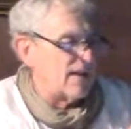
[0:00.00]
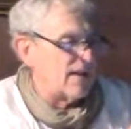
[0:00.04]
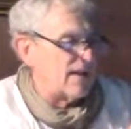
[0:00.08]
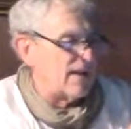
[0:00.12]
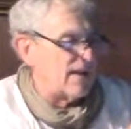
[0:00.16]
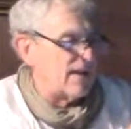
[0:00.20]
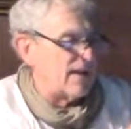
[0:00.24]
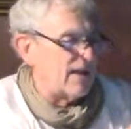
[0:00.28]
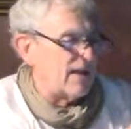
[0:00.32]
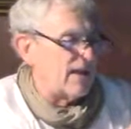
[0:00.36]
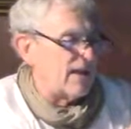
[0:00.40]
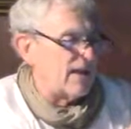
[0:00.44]

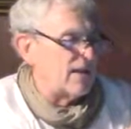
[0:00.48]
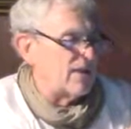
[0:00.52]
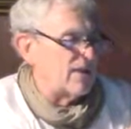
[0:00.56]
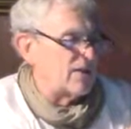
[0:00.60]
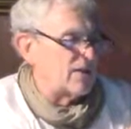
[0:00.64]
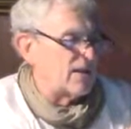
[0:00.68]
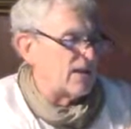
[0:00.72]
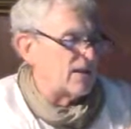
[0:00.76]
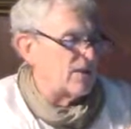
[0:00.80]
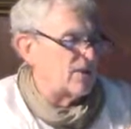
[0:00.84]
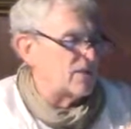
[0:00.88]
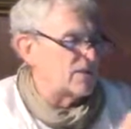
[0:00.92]

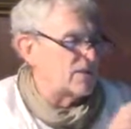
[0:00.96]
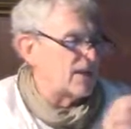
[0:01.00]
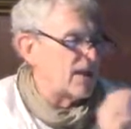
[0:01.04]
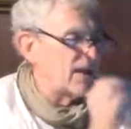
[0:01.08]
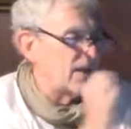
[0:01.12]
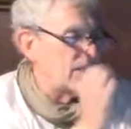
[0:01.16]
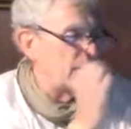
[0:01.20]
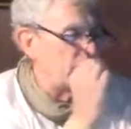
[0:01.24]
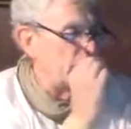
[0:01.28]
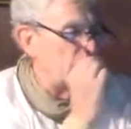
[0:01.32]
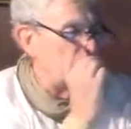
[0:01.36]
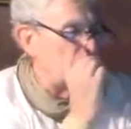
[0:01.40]
It looks like
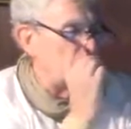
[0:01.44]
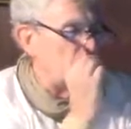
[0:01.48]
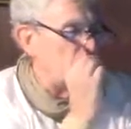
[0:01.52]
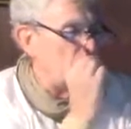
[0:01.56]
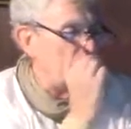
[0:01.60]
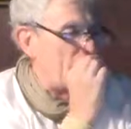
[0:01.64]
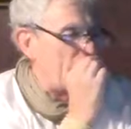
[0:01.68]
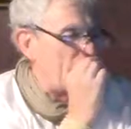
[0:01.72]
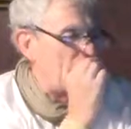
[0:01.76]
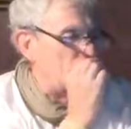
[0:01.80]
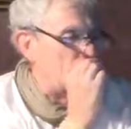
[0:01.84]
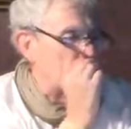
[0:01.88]
a little
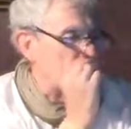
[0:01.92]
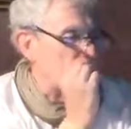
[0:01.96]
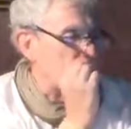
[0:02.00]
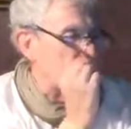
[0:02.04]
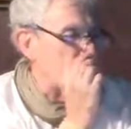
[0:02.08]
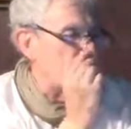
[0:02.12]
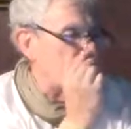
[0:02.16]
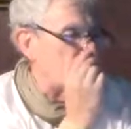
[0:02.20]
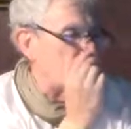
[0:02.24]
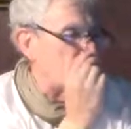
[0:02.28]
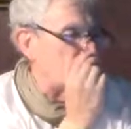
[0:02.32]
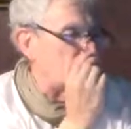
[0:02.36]
mouse
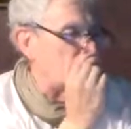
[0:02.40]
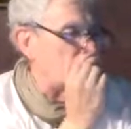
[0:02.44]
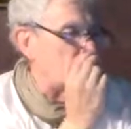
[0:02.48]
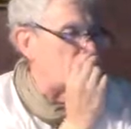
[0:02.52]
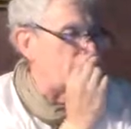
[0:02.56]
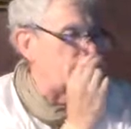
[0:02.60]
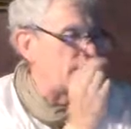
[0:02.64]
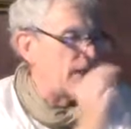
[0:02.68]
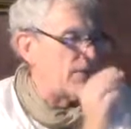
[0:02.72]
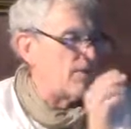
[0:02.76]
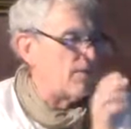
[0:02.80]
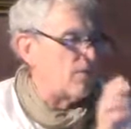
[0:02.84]
or a
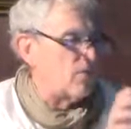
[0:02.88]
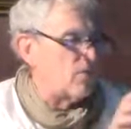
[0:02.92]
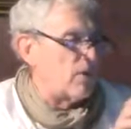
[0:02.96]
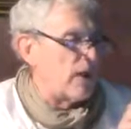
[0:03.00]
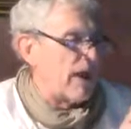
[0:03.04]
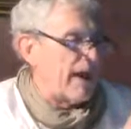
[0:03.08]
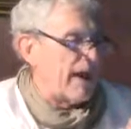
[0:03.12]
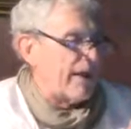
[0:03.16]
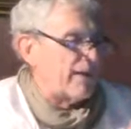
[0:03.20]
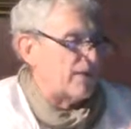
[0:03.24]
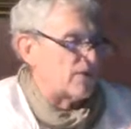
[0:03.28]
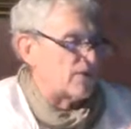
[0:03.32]
baby
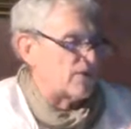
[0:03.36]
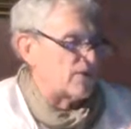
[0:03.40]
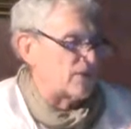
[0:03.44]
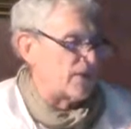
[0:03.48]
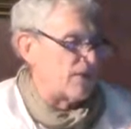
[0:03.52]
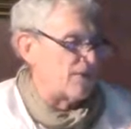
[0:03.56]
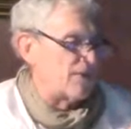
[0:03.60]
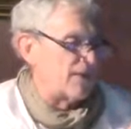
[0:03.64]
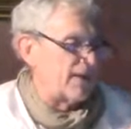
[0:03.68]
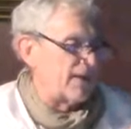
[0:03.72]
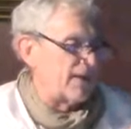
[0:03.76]
rat or something.